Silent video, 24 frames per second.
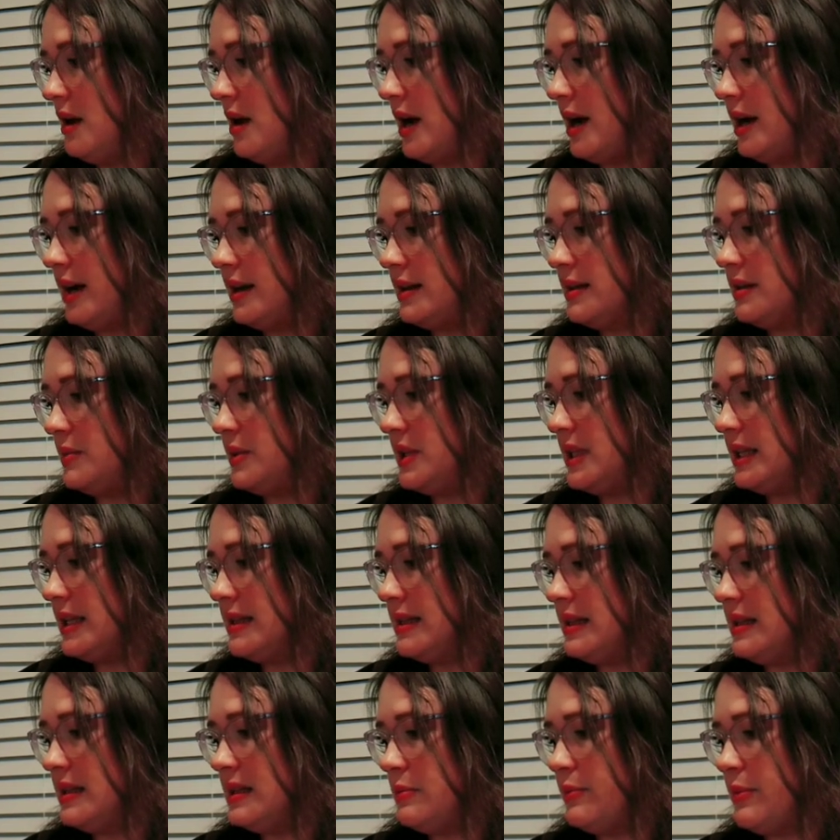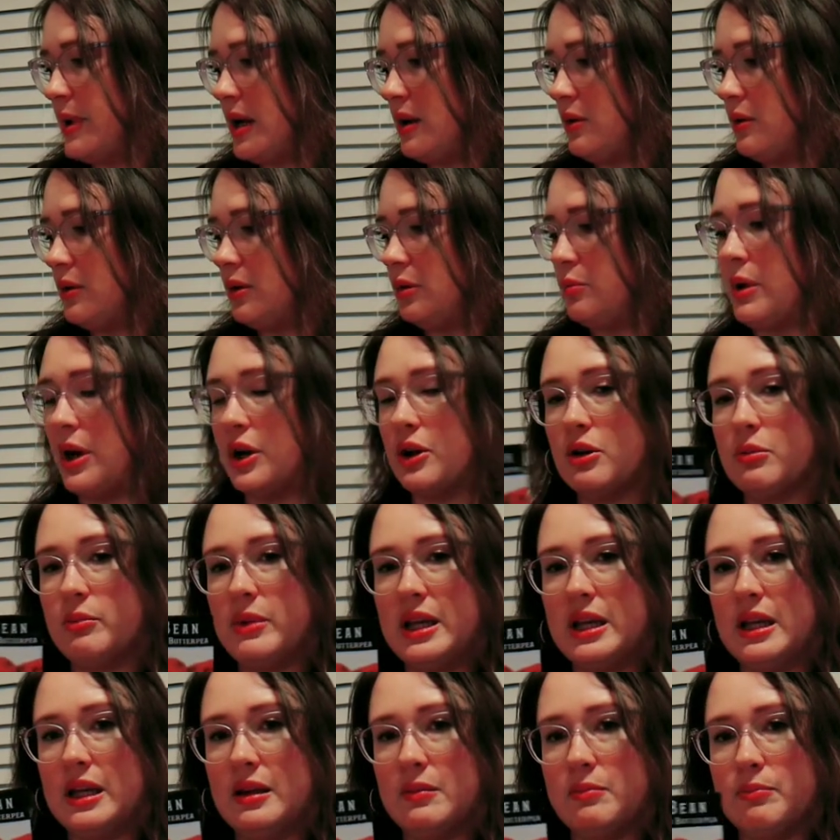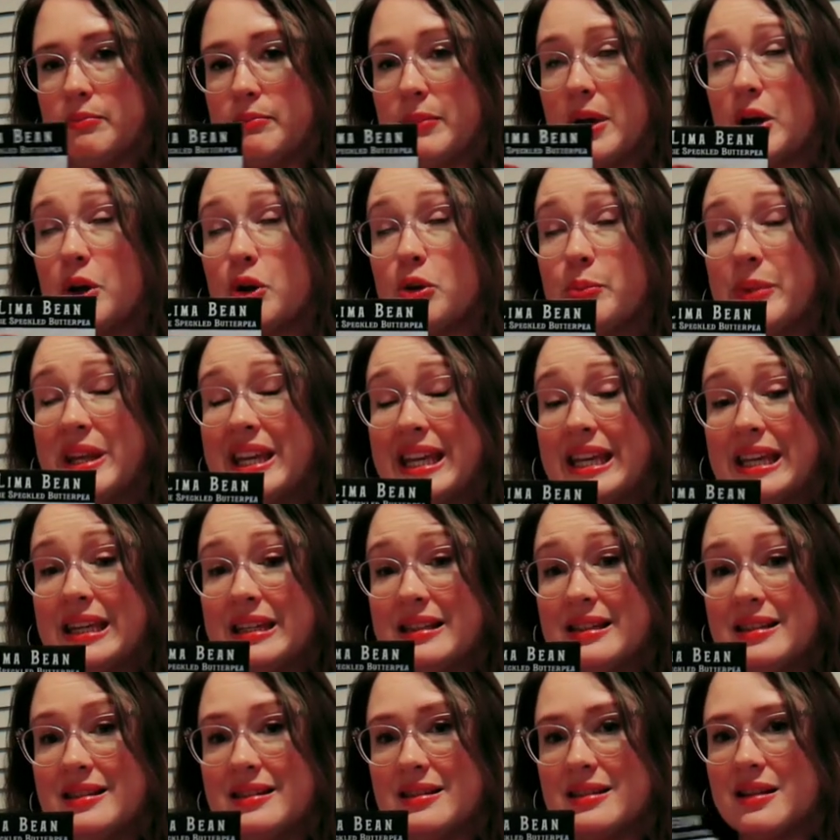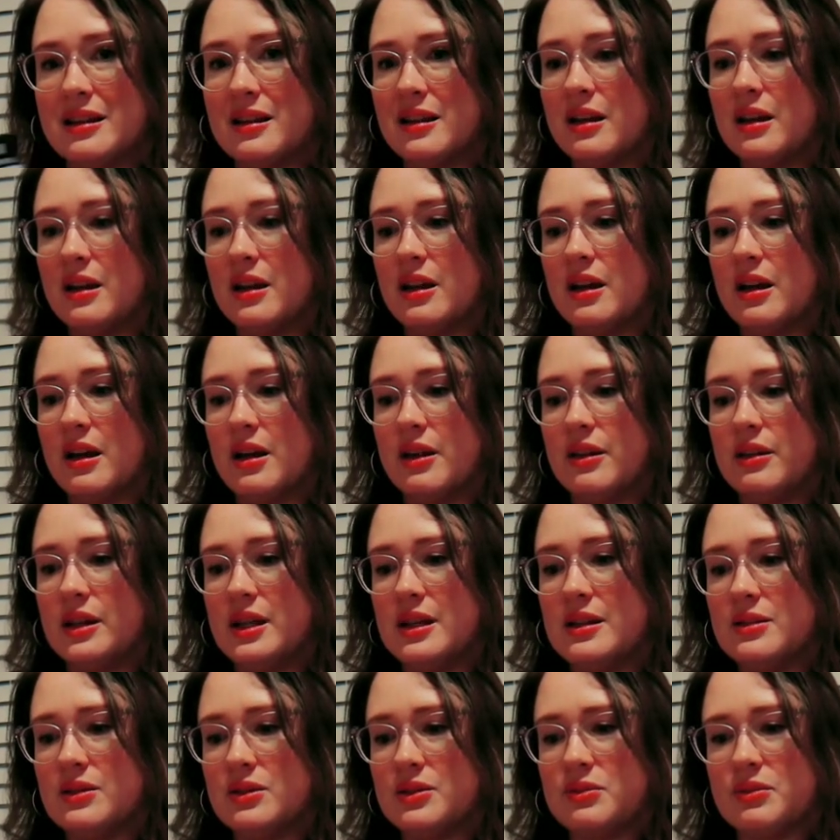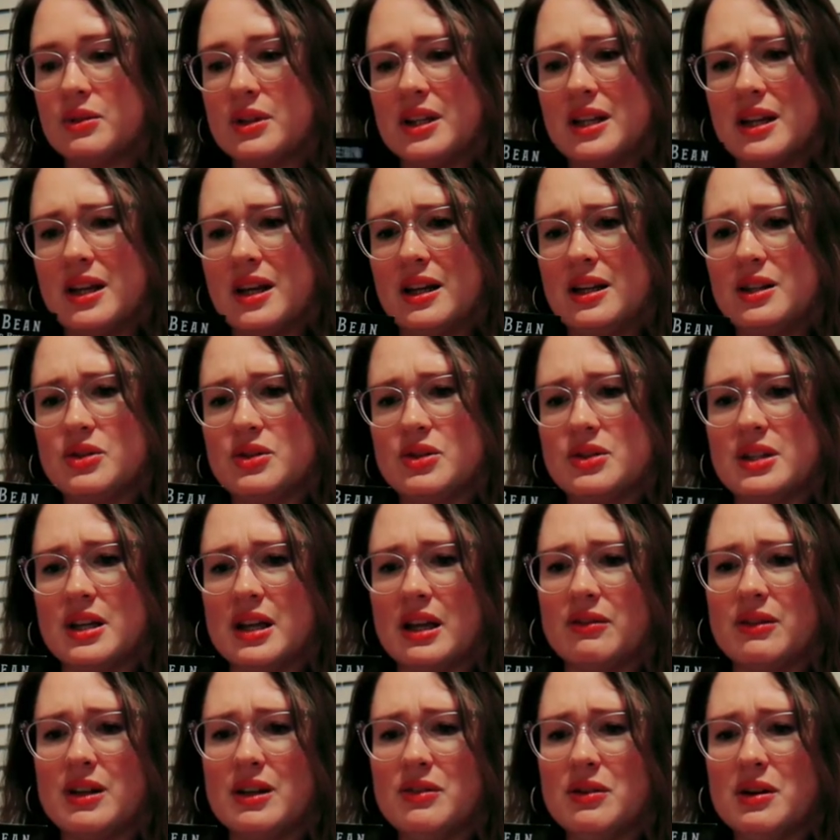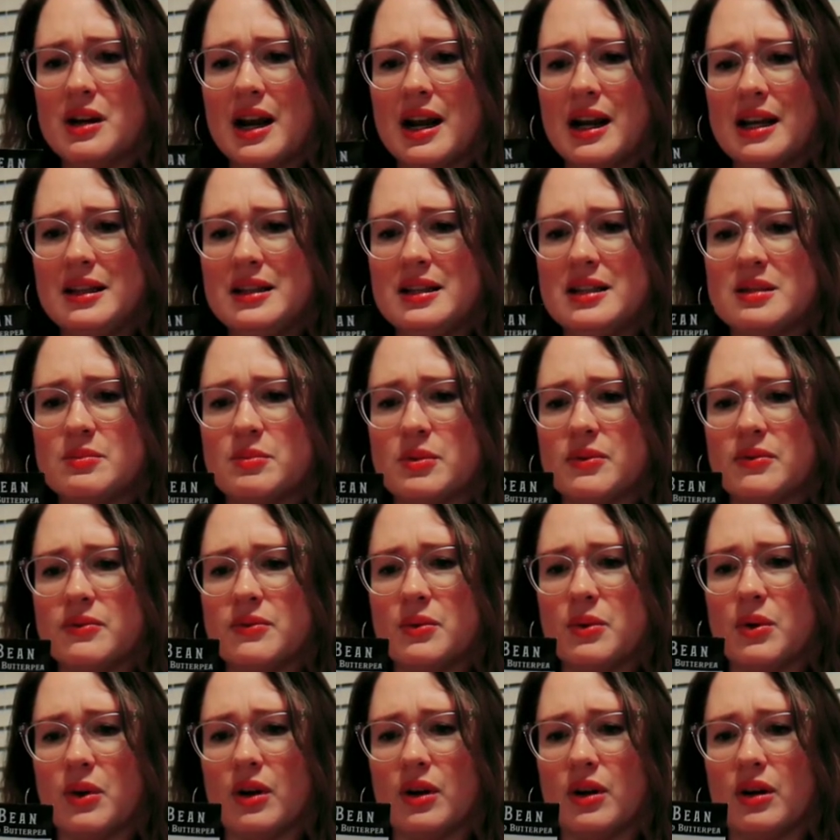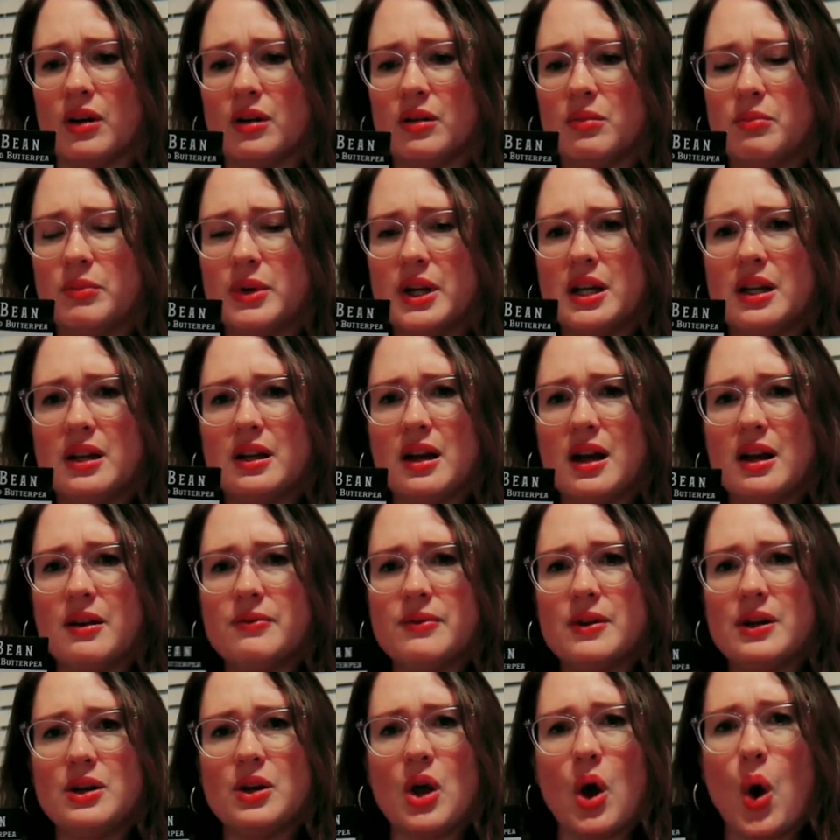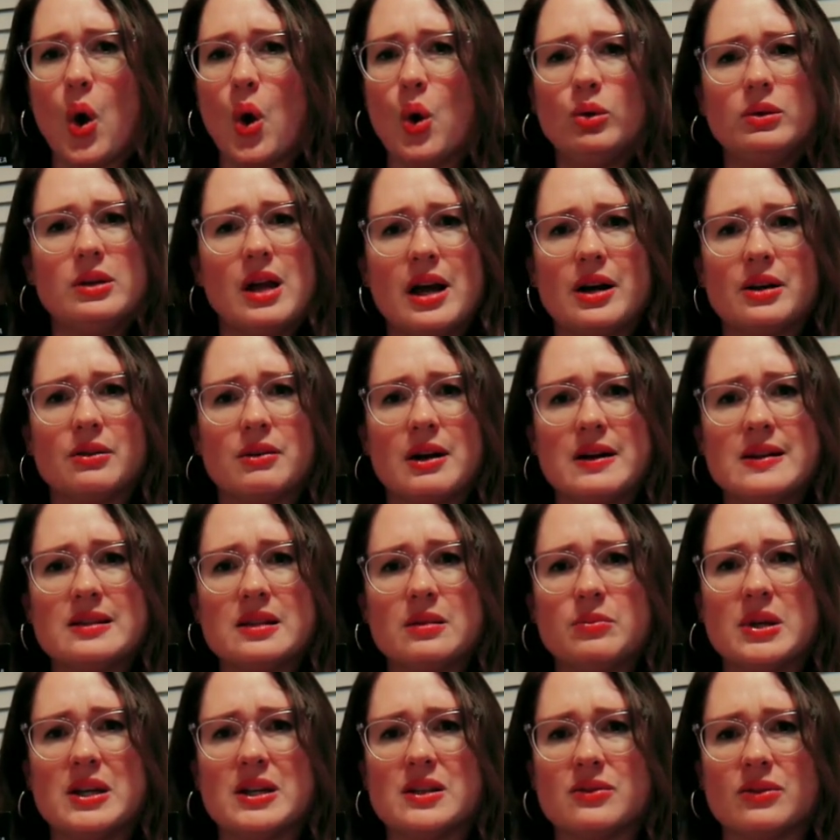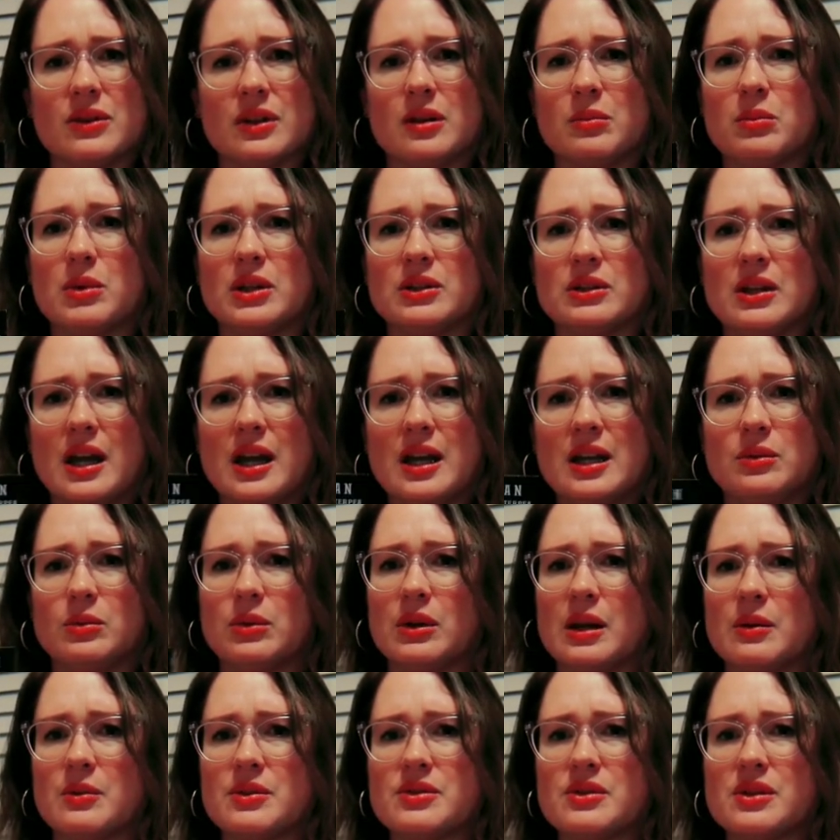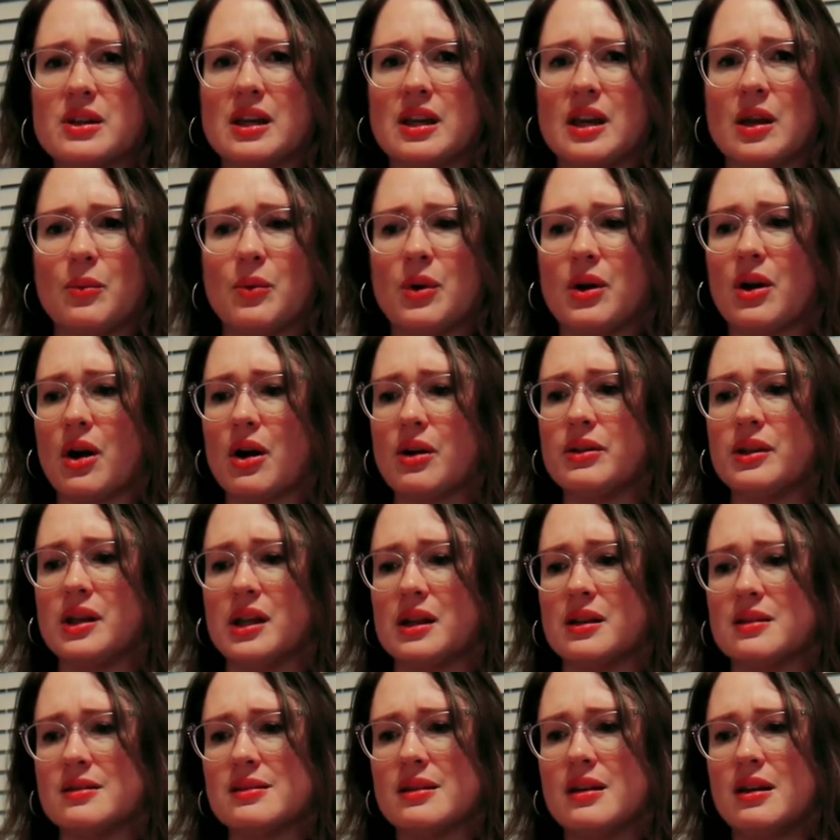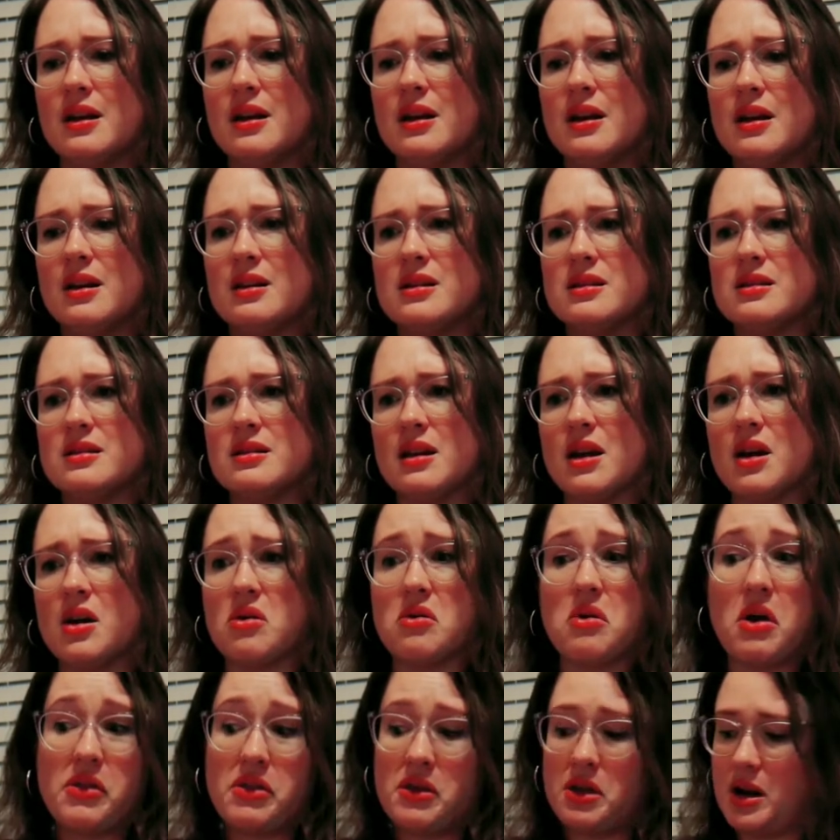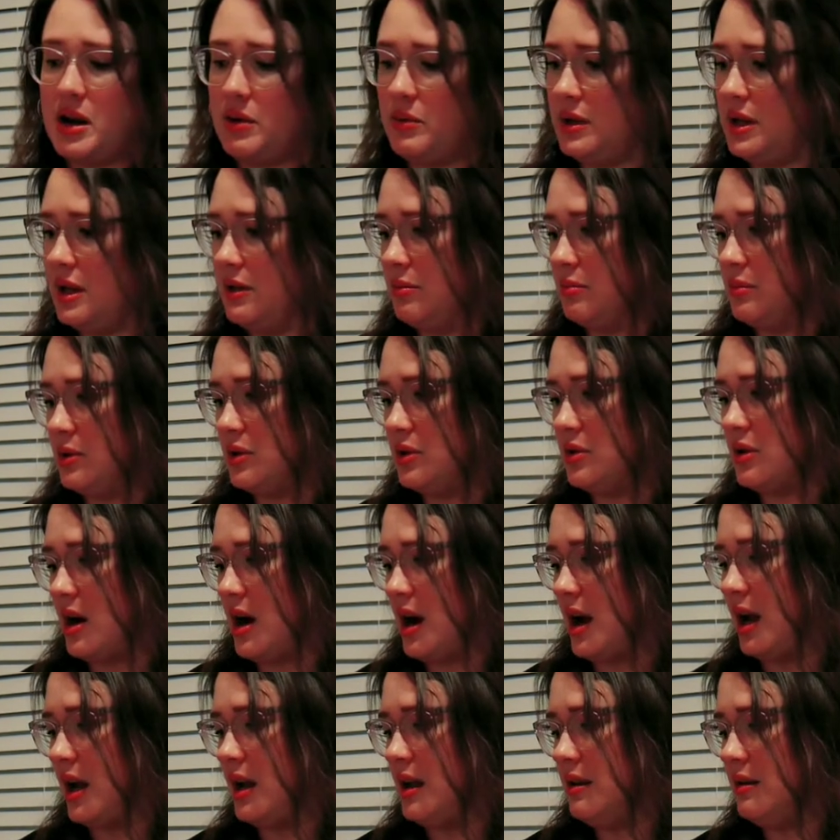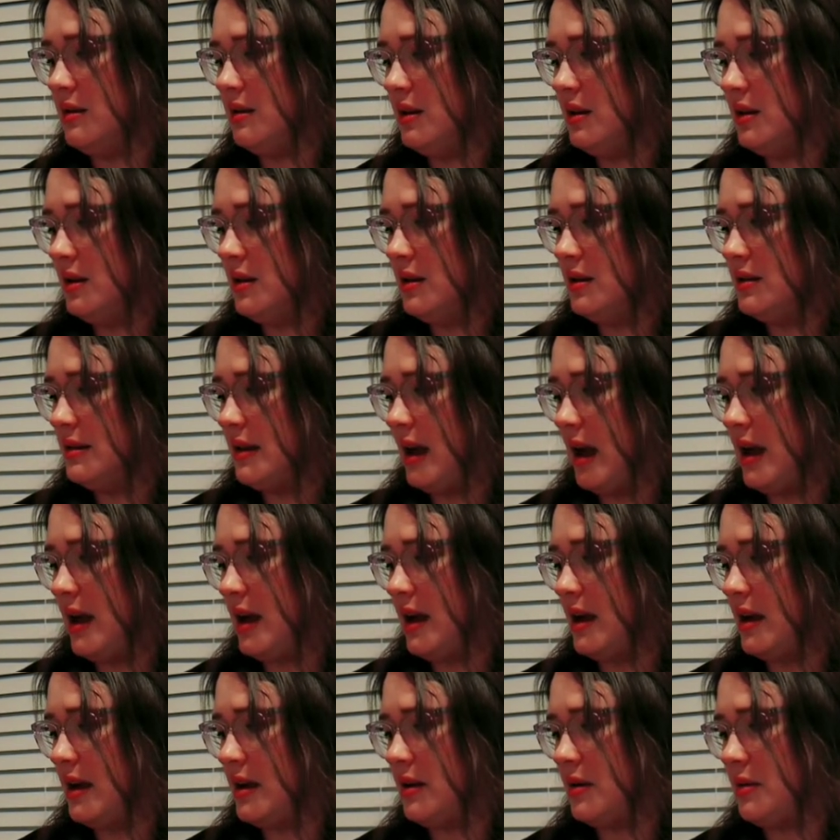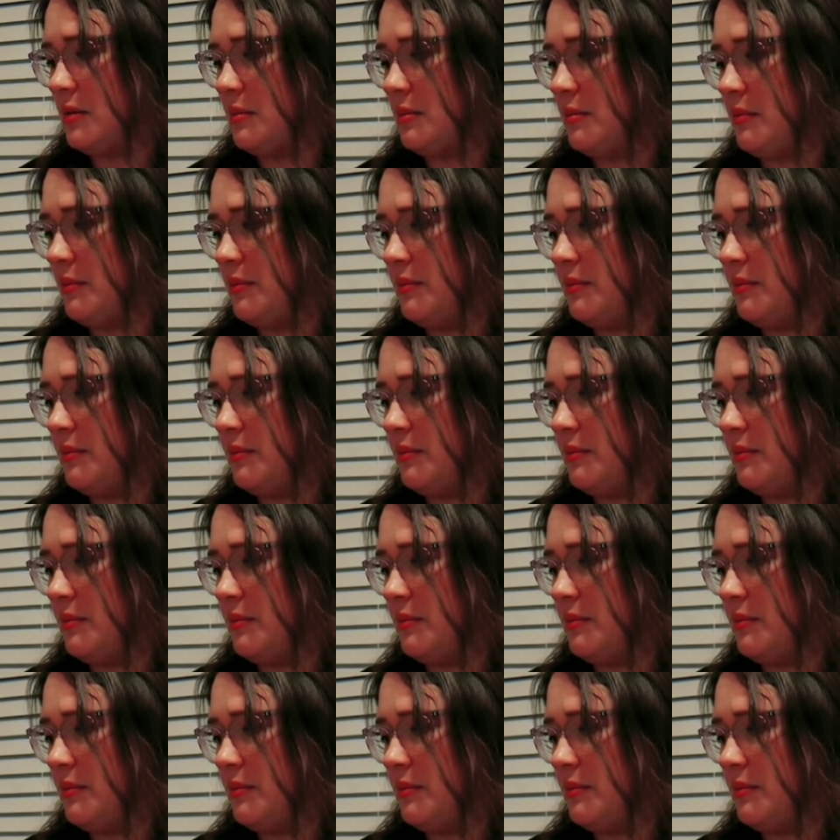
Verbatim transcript: I got some Dixie speckled butter, bee, butter peas. These looked really kind of interesting. I've never had these before, but I found a whole lot of recipes for them online when I was looking at what are these. So I thought I would give them a try. Um,